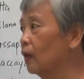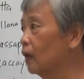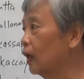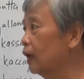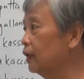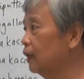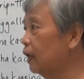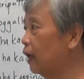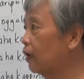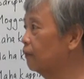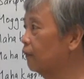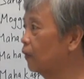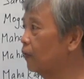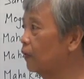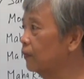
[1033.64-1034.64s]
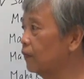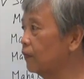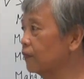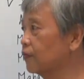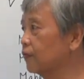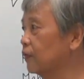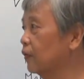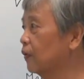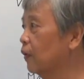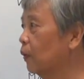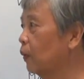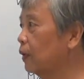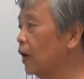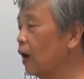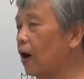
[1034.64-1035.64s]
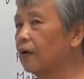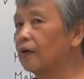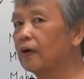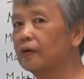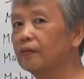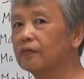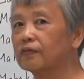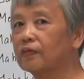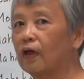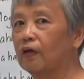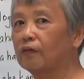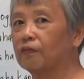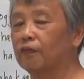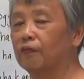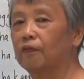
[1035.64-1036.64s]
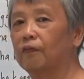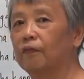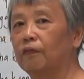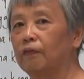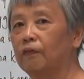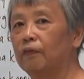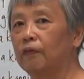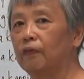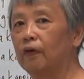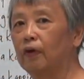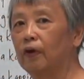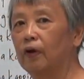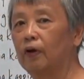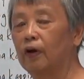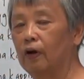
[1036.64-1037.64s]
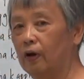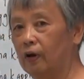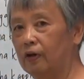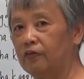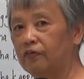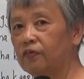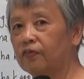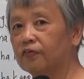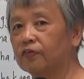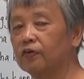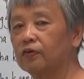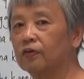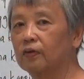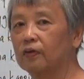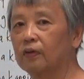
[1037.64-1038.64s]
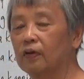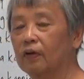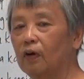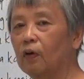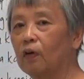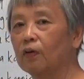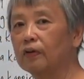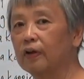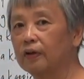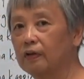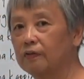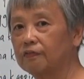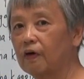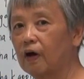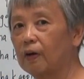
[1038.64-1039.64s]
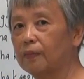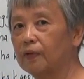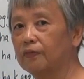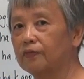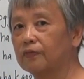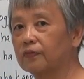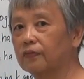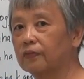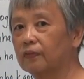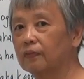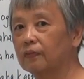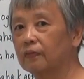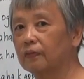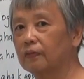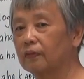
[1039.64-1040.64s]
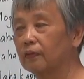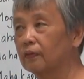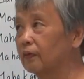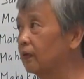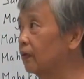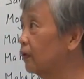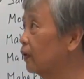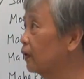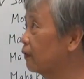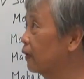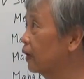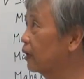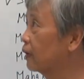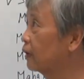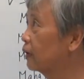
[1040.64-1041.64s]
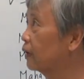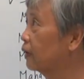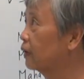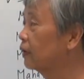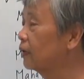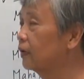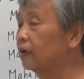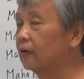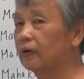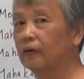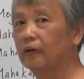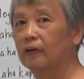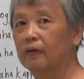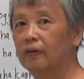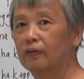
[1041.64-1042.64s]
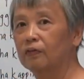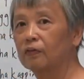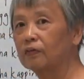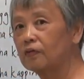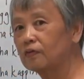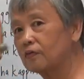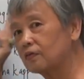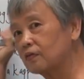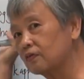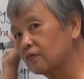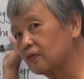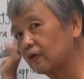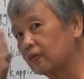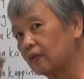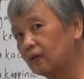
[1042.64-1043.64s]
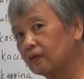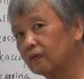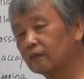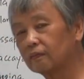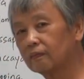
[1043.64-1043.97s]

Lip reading: And they have all this, where the Arahants have ceased all their defilements. Right. So this is the setting.